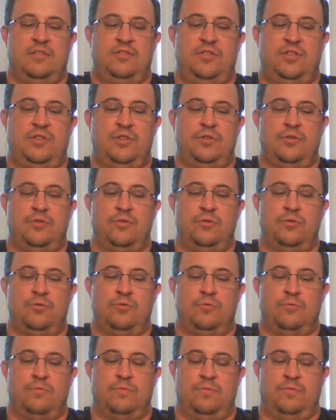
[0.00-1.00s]

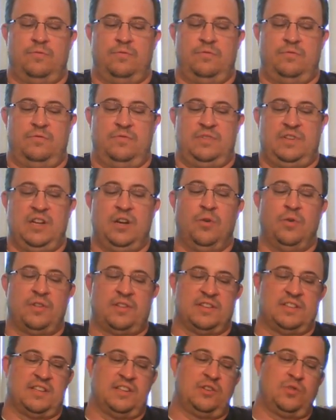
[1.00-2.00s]
to deal with
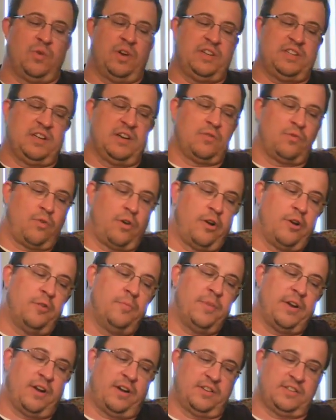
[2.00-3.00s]
the situation in Rome,
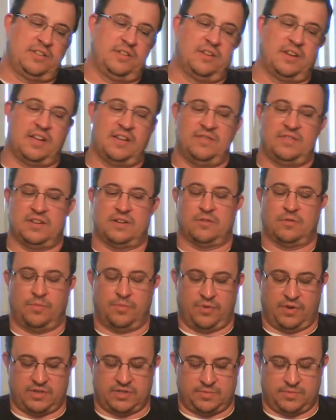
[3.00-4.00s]
but also to give general
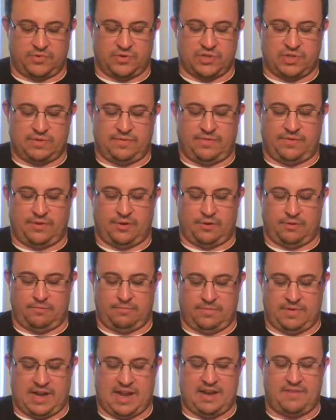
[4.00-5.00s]
principles for
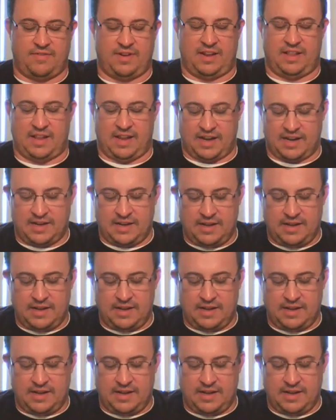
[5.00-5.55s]
everything.